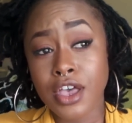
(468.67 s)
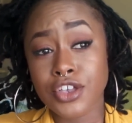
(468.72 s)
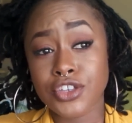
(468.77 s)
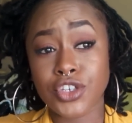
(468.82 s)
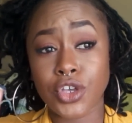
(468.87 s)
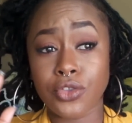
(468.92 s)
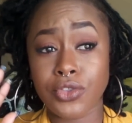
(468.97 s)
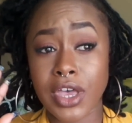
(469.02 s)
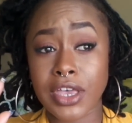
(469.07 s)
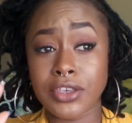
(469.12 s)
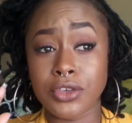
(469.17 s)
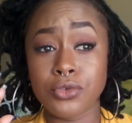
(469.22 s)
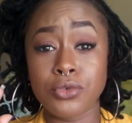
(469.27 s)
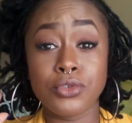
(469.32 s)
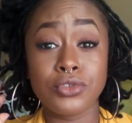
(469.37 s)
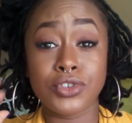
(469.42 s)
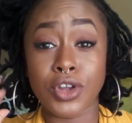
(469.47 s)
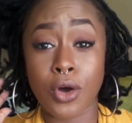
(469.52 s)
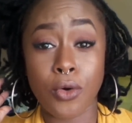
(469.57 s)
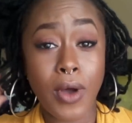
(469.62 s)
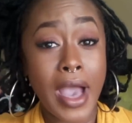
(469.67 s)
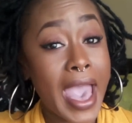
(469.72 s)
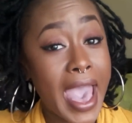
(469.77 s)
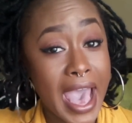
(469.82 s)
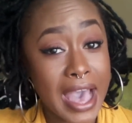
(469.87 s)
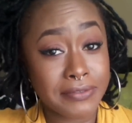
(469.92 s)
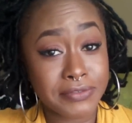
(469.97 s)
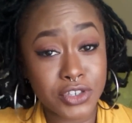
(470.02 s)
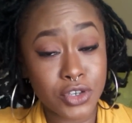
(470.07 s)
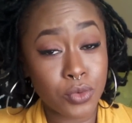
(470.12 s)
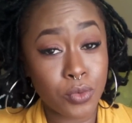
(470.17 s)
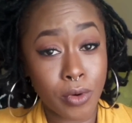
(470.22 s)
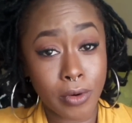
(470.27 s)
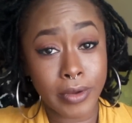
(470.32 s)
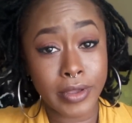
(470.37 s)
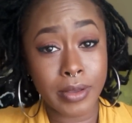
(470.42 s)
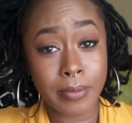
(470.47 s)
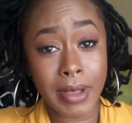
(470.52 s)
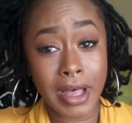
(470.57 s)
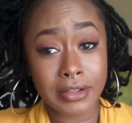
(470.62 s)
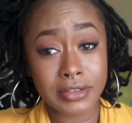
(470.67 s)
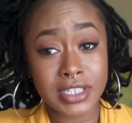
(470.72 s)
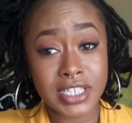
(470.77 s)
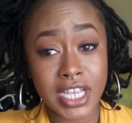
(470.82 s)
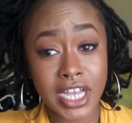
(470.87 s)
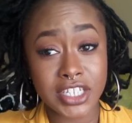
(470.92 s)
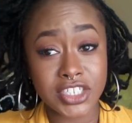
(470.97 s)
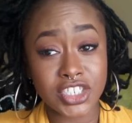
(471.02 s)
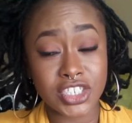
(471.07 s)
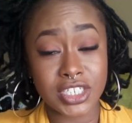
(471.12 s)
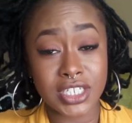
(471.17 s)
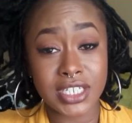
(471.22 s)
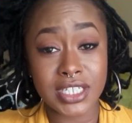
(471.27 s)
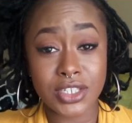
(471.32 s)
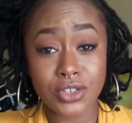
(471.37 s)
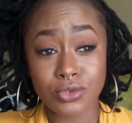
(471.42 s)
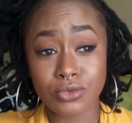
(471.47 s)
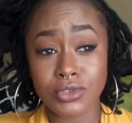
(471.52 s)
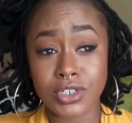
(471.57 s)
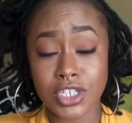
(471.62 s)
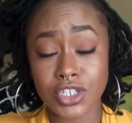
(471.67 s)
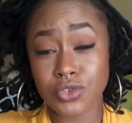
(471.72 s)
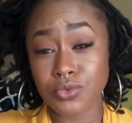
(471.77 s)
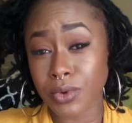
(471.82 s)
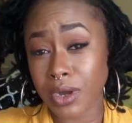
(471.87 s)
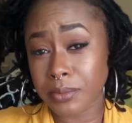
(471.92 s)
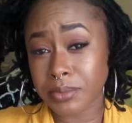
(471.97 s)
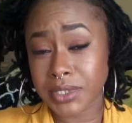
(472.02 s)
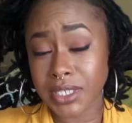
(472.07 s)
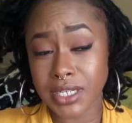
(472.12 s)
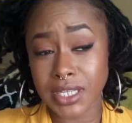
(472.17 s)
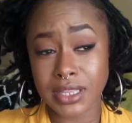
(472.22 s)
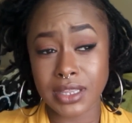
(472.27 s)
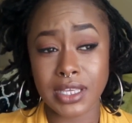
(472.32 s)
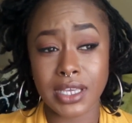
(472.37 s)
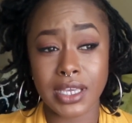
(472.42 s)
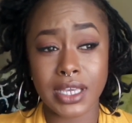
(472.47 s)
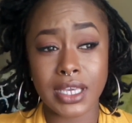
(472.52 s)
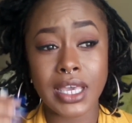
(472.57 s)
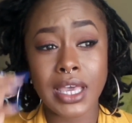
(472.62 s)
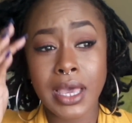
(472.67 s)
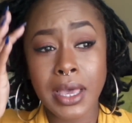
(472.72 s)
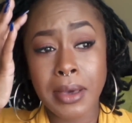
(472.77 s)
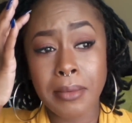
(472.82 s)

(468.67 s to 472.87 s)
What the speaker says: so that you don't have to worry about touching it to disrupt anything.